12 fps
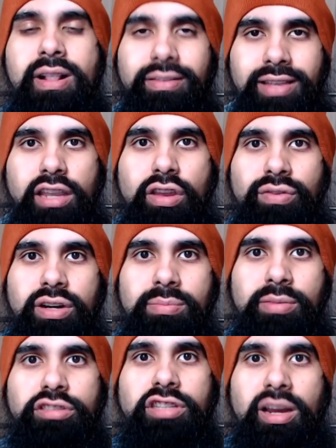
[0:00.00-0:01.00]
Thank you very
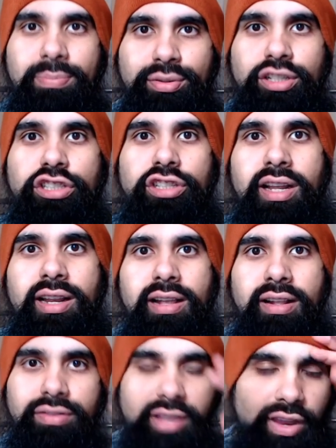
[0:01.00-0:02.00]
much. I appreciate it.
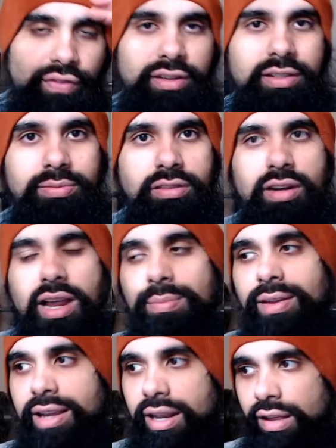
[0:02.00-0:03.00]
Thank you for
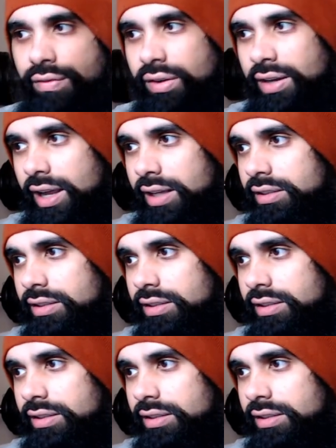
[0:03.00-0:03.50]
subscribing. I love you guys.